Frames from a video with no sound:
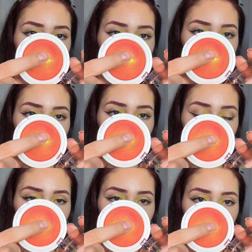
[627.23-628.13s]
these are
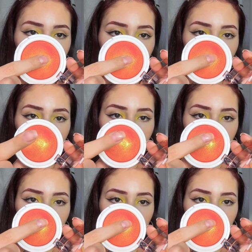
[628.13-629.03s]
like
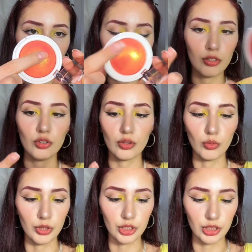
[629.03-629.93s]

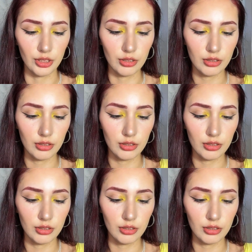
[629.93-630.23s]
squishy,